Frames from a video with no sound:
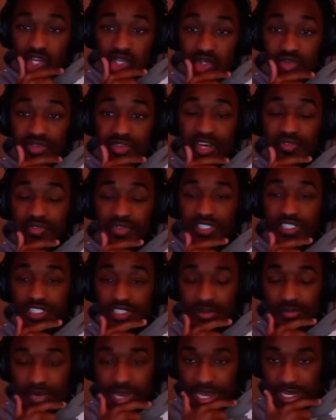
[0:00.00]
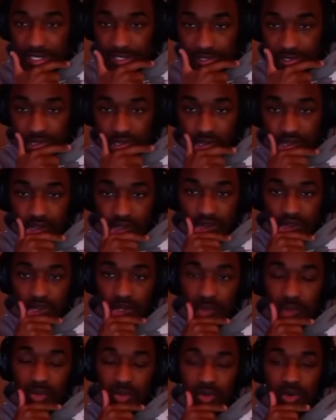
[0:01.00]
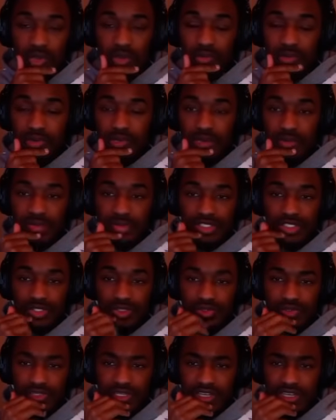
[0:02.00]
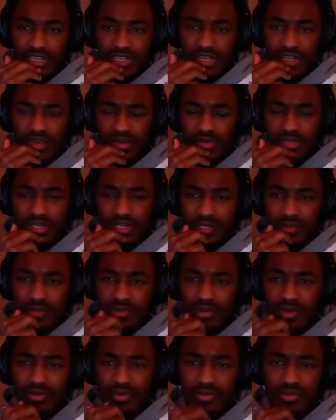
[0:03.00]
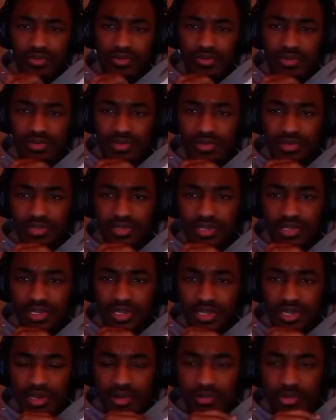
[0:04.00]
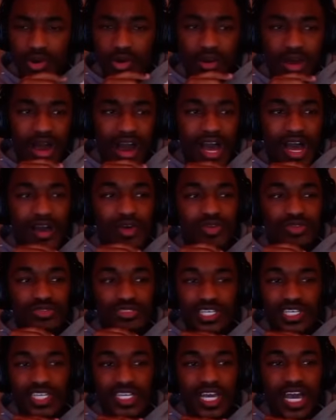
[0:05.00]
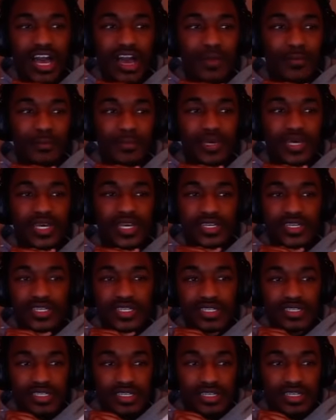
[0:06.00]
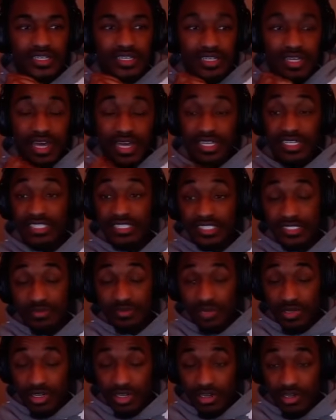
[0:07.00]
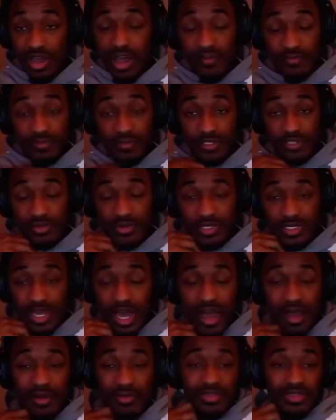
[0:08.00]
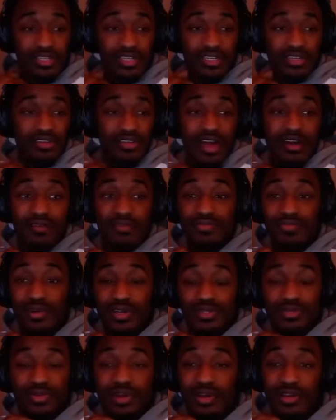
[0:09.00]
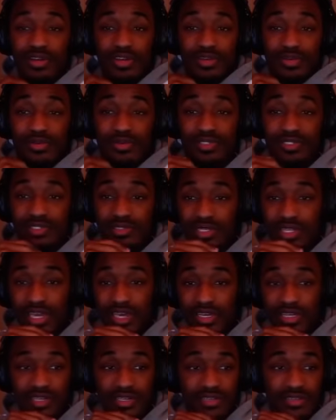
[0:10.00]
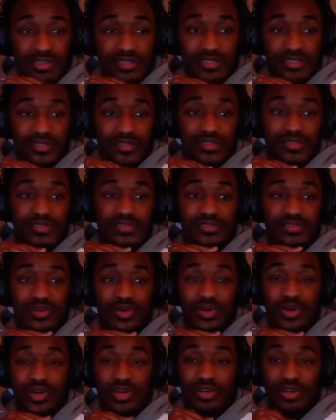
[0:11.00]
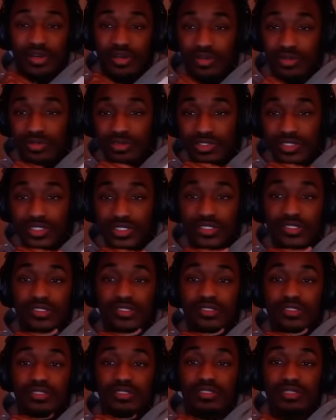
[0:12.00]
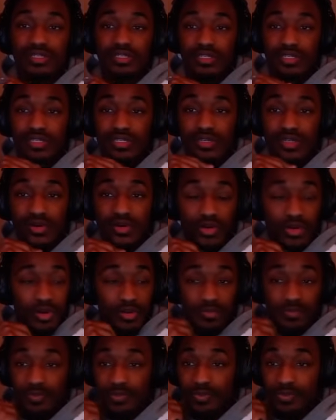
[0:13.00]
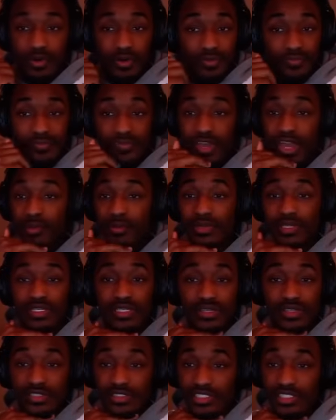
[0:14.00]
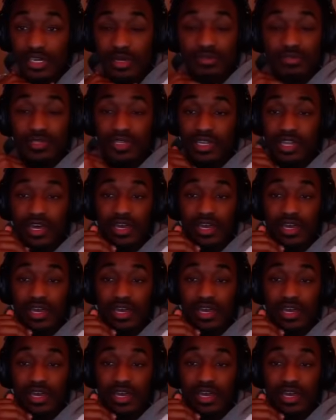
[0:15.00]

You definitely should have bagged her. Number one. But number two, yeah, hell yeah, bro. Bro, I don't think I met at least a girl I fucked with. I don't think a girl I fucked with out here was like on her knuckles. Or her family or something.